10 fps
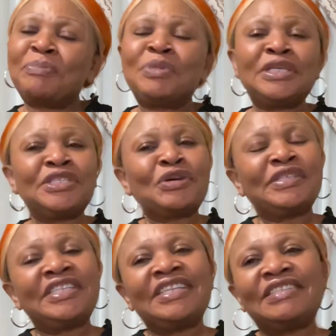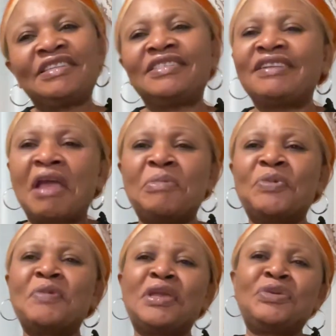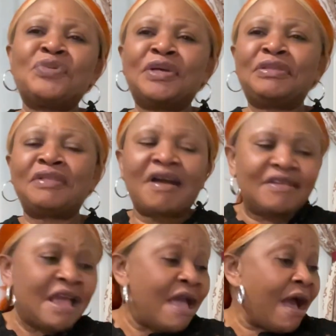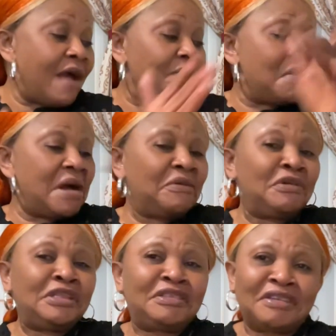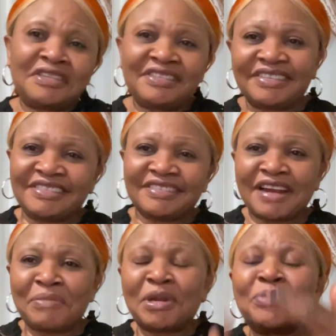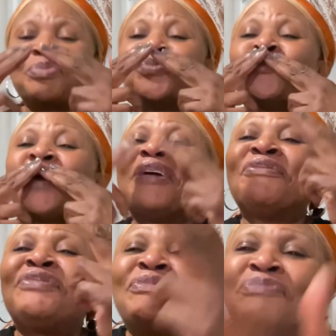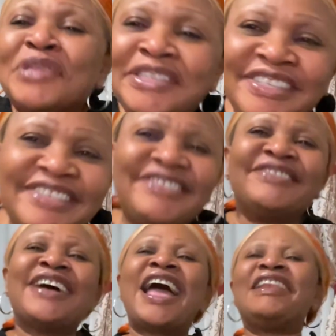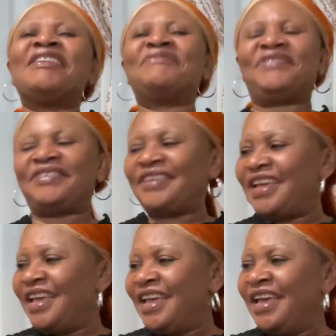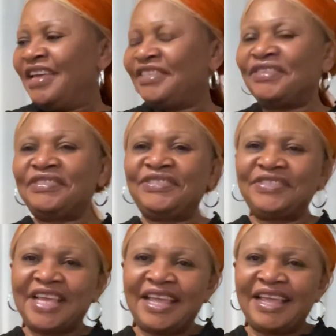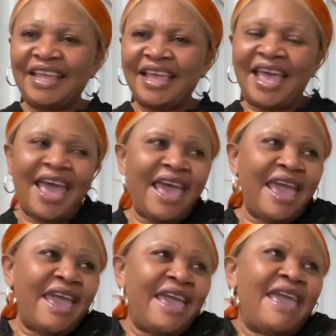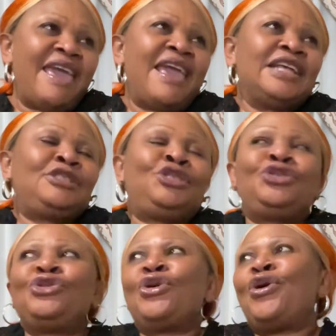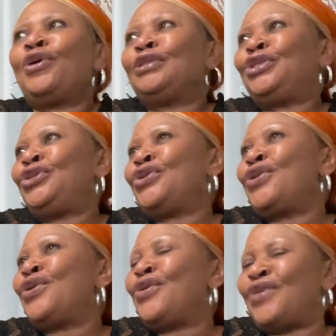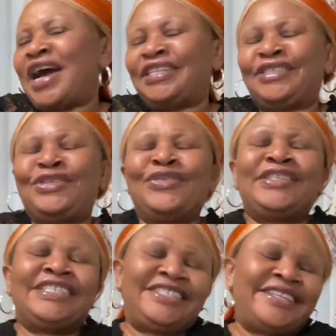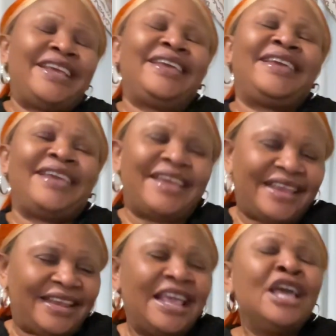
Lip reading: Please consider subscribing when you are done. And my return subscriber, mwah, from me to you, I love you. So today, hey, Tio has done it again.